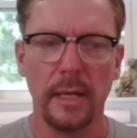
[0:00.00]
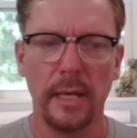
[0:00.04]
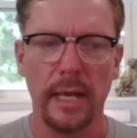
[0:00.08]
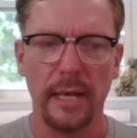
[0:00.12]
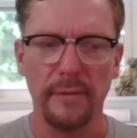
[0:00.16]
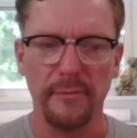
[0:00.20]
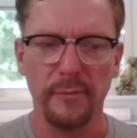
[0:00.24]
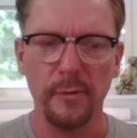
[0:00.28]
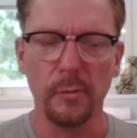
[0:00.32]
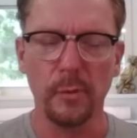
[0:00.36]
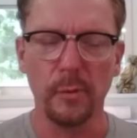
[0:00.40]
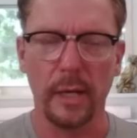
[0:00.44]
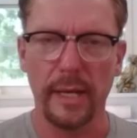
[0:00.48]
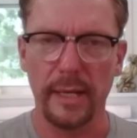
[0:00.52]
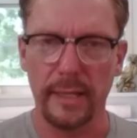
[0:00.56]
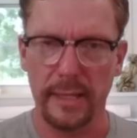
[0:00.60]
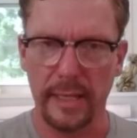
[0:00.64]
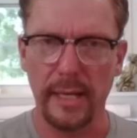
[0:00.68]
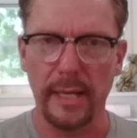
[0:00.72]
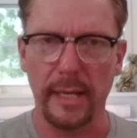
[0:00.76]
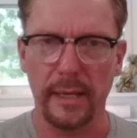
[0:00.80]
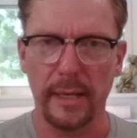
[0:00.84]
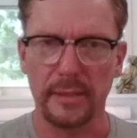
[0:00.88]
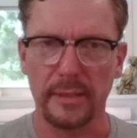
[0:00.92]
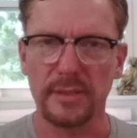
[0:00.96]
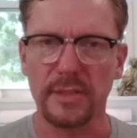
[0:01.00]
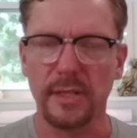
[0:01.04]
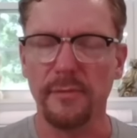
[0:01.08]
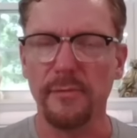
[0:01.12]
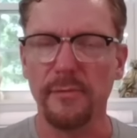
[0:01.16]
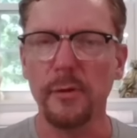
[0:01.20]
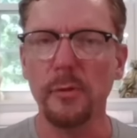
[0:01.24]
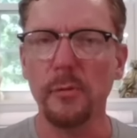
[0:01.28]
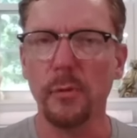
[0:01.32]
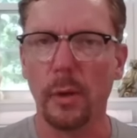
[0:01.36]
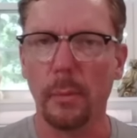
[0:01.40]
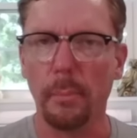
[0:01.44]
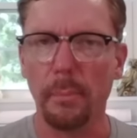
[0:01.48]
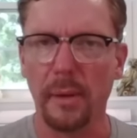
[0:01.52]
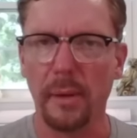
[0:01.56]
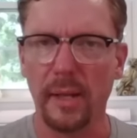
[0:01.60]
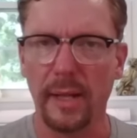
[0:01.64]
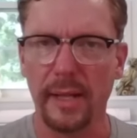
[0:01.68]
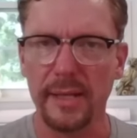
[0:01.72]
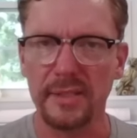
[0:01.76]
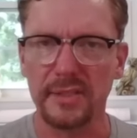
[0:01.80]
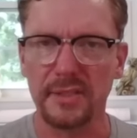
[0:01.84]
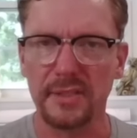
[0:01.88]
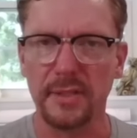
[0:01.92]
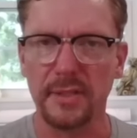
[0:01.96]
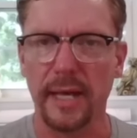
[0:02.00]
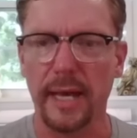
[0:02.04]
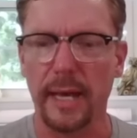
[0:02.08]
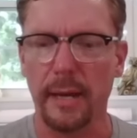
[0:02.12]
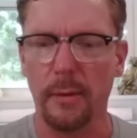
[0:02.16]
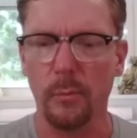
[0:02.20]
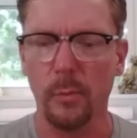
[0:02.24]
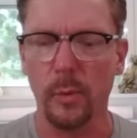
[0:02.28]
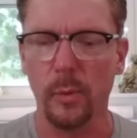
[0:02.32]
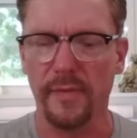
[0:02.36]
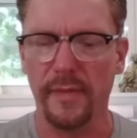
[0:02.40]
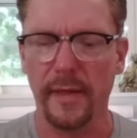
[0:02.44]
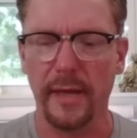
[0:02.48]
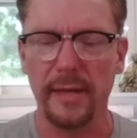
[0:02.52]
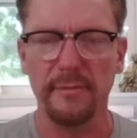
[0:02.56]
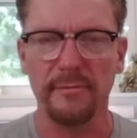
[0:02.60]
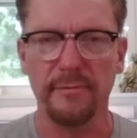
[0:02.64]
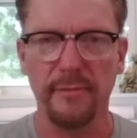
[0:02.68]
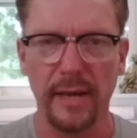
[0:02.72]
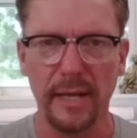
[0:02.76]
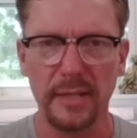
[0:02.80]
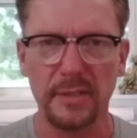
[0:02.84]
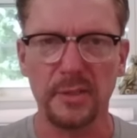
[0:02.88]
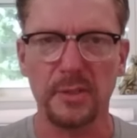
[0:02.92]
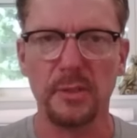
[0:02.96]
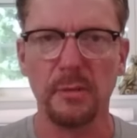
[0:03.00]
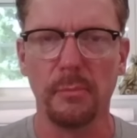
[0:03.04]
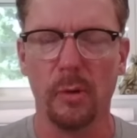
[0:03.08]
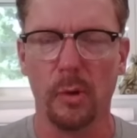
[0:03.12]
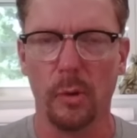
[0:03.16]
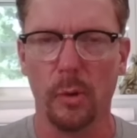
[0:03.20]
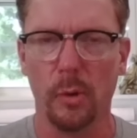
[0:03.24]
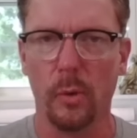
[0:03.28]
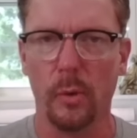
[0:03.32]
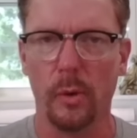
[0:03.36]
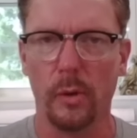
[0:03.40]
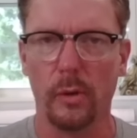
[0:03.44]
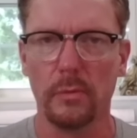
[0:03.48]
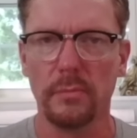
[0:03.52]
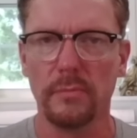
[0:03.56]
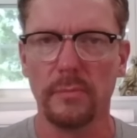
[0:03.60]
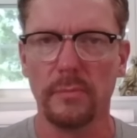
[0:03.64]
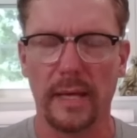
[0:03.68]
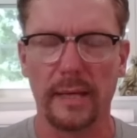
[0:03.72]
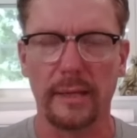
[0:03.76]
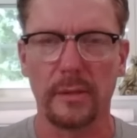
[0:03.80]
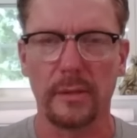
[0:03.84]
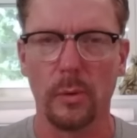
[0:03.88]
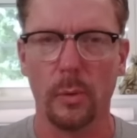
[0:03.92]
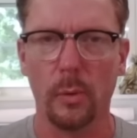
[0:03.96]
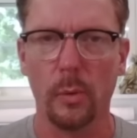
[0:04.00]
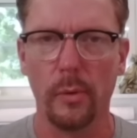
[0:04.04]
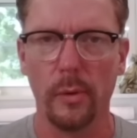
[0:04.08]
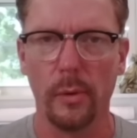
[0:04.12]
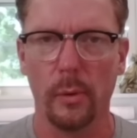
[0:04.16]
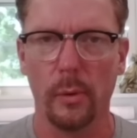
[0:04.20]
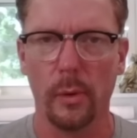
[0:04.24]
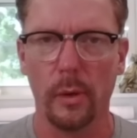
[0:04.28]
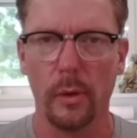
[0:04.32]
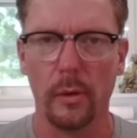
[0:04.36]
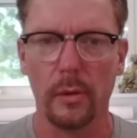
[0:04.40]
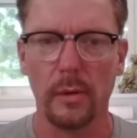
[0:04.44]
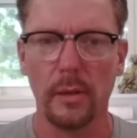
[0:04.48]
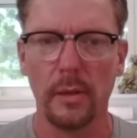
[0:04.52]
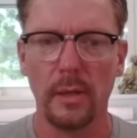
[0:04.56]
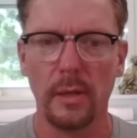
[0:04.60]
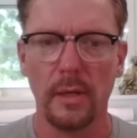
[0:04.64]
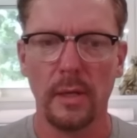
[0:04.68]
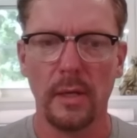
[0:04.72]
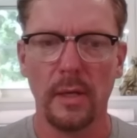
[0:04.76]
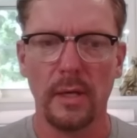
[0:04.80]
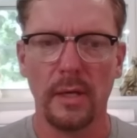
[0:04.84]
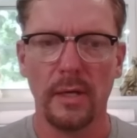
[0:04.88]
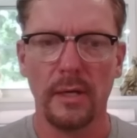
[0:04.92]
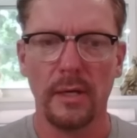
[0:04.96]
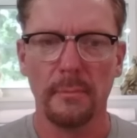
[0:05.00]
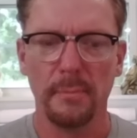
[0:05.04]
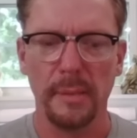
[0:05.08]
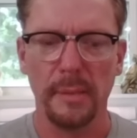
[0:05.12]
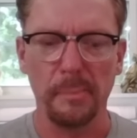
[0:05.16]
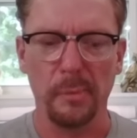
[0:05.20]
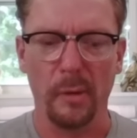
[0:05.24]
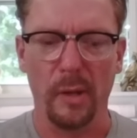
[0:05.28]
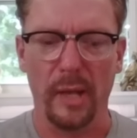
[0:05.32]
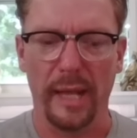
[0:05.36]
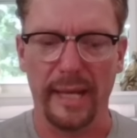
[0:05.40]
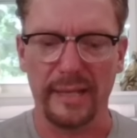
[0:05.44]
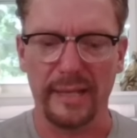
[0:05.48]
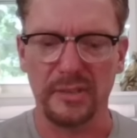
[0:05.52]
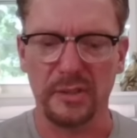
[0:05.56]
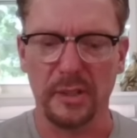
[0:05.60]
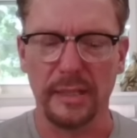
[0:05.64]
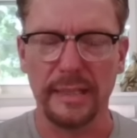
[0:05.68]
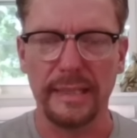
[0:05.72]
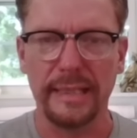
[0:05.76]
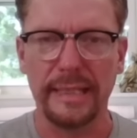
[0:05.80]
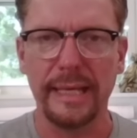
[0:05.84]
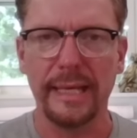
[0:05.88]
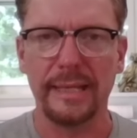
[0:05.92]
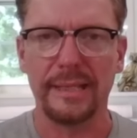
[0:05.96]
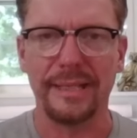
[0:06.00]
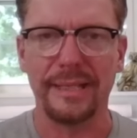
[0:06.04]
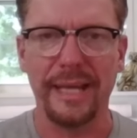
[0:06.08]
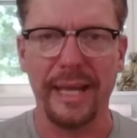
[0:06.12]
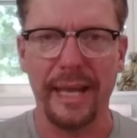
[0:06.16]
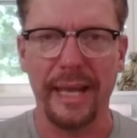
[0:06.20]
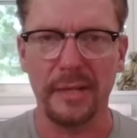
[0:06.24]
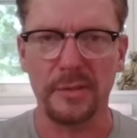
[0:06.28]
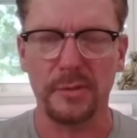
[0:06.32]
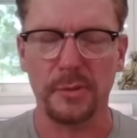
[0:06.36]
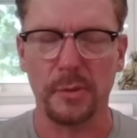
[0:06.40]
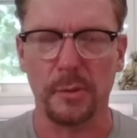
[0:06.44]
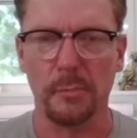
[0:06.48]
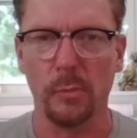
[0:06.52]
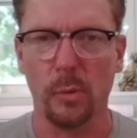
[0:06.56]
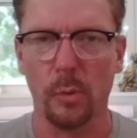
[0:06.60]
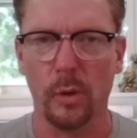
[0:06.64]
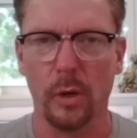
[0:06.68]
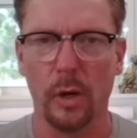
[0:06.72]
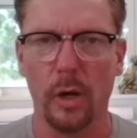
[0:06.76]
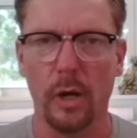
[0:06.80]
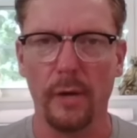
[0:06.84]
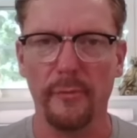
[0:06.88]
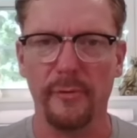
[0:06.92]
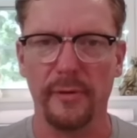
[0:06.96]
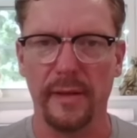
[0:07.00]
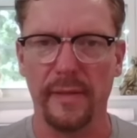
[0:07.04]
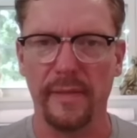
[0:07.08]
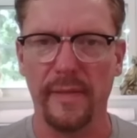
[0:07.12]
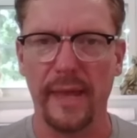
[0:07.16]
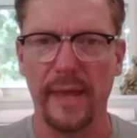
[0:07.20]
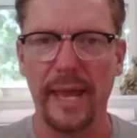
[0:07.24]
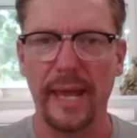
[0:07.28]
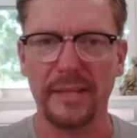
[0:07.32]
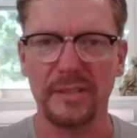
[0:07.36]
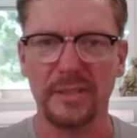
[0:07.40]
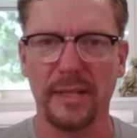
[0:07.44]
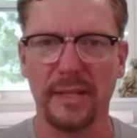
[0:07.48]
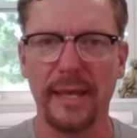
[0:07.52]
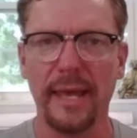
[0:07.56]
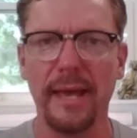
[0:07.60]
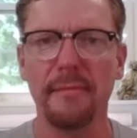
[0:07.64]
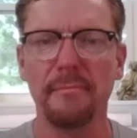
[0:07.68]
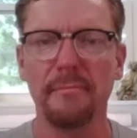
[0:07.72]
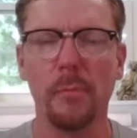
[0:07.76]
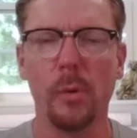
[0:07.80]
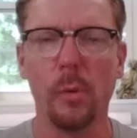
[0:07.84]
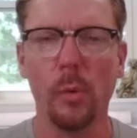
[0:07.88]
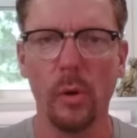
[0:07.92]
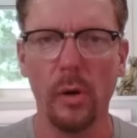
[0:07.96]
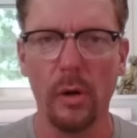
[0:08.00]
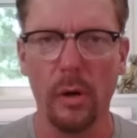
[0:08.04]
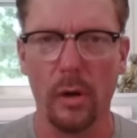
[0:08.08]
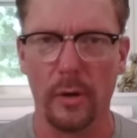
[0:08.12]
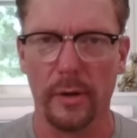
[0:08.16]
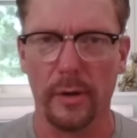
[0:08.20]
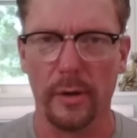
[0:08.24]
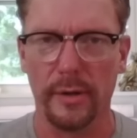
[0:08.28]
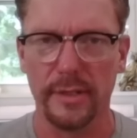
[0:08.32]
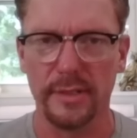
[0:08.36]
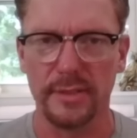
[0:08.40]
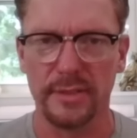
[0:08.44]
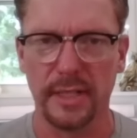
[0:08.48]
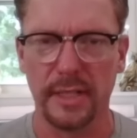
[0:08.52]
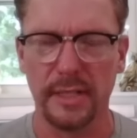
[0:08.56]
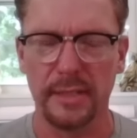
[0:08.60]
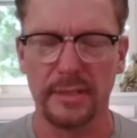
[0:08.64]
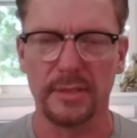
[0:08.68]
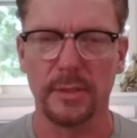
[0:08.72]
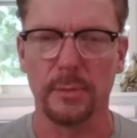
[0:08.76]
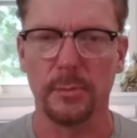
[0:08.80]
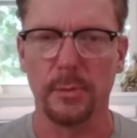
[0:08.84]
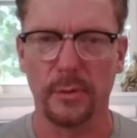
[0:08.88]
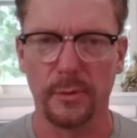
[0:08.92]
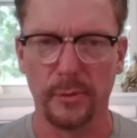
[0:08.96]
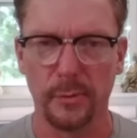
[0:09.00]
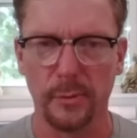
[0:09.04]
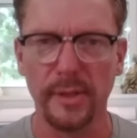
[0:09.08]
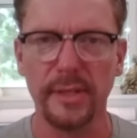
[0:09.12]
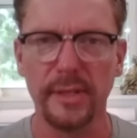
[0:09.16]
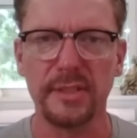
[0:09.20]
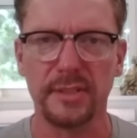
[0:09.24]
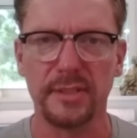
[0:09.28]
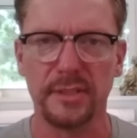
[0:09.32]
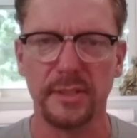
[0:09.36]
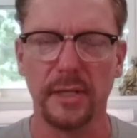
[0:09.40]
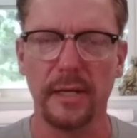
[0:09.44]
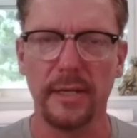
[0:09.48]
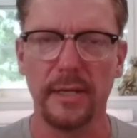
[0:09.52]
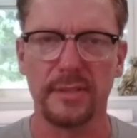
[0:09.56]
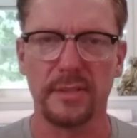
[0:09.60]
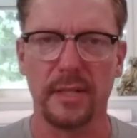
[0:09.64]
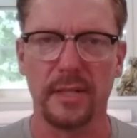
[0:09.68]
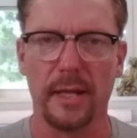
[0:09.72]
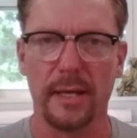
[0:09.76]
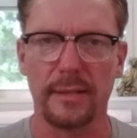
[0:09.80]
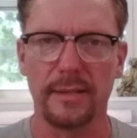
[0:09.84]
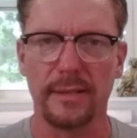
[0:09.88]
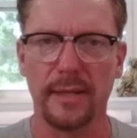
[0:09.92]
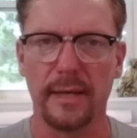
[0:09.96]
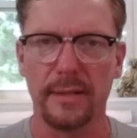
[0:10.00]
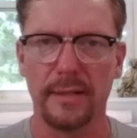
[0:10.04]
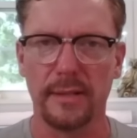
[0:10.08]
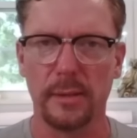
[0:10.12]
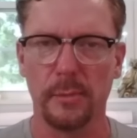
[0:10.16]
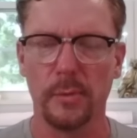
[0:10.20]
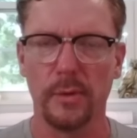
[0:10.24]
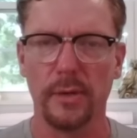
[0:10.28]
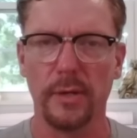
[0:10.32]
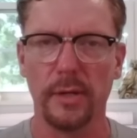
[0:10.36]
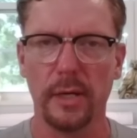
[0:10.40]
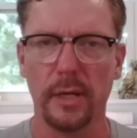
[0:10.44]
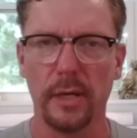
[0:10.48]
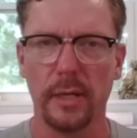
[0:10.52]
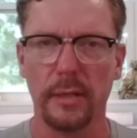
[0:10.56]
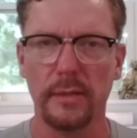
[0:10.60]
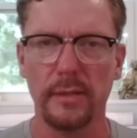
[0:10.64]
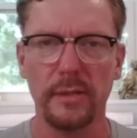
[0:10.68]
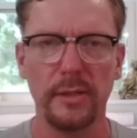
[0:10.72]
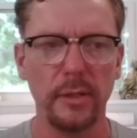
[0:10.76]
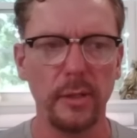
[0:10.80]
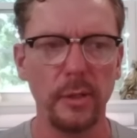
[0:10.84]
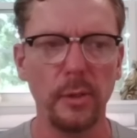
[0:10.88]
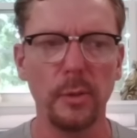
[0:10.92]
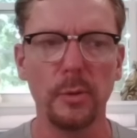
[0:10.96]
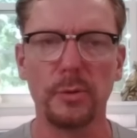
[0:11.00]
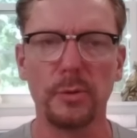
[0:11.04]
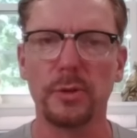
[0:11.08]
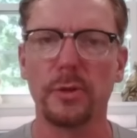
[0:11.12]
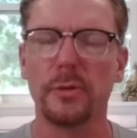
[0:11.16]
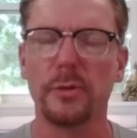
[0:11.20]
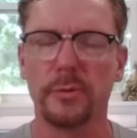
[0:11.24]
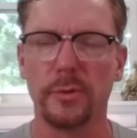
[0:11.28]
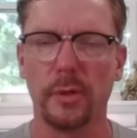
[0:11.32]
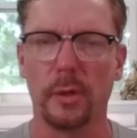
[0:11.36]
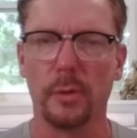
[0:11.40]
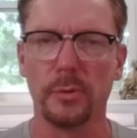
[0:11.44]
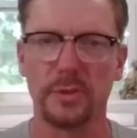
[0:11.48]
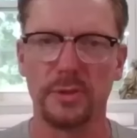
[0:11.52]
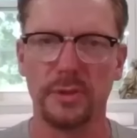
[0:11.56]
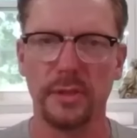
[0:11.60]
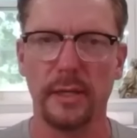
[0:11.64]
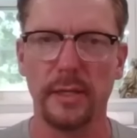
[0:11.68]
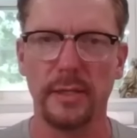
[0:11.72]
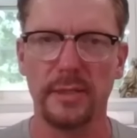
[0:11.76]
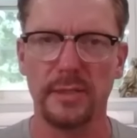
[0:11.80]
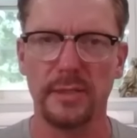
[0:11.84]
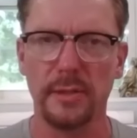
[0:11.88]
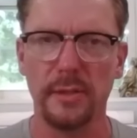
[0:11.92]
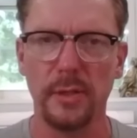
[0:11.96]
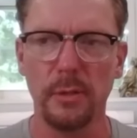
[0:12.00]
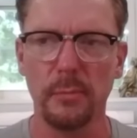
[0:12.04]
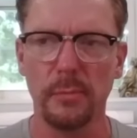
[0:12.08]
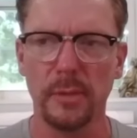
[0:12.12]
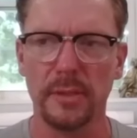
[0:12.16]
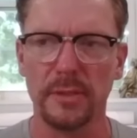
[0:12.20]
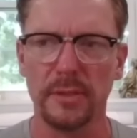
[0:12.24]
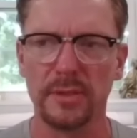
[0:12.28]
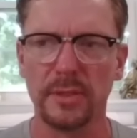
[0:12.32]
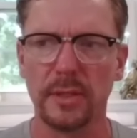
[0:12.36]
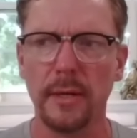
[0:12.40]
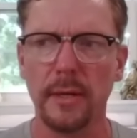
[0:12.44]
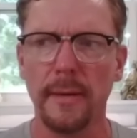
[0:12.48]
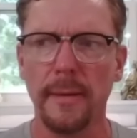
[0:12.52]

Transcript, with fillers: if you and eggs, if you replace that with a vegetable oil like corn oil, people actually get cancer more often and they actually have more heart disease. There were three studies like that that were done, huge control studies in humans